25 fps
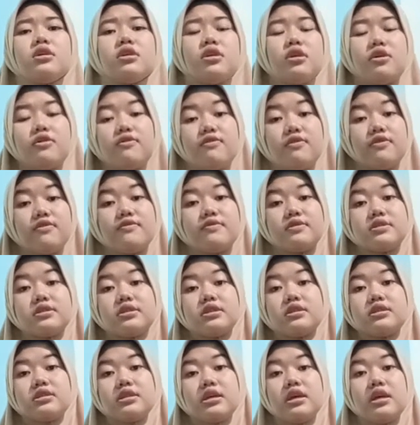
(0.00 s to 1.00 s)
However,
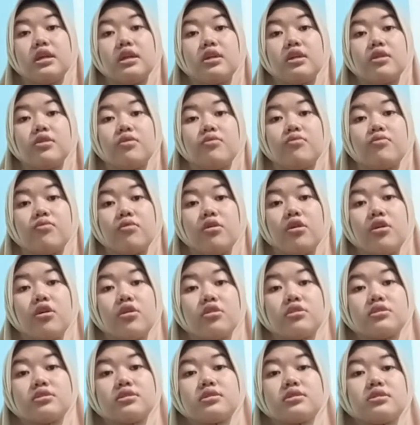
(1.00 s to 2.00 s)
certain
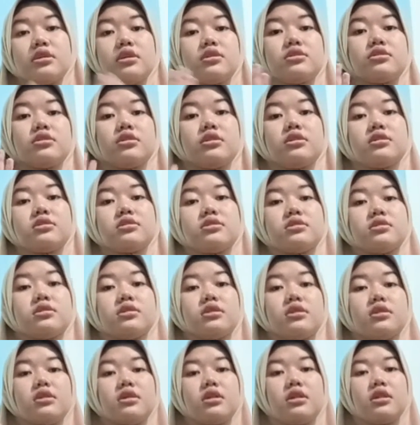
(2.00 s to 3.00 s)
rocks such as
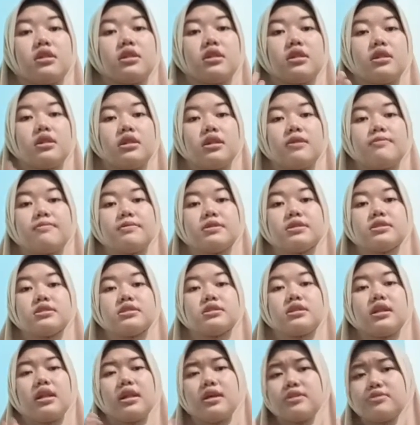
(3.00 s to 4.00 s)
lapis
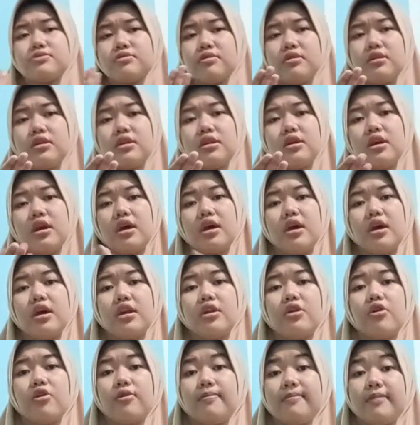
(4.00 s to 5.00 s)
lazuli and
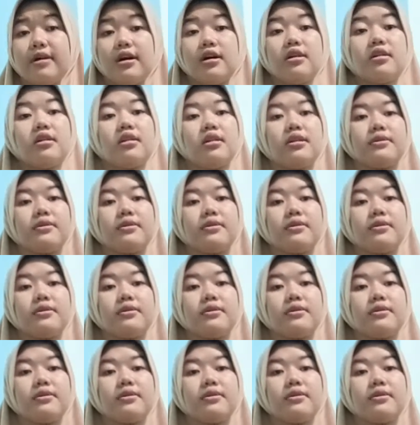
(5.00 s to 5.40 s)
opal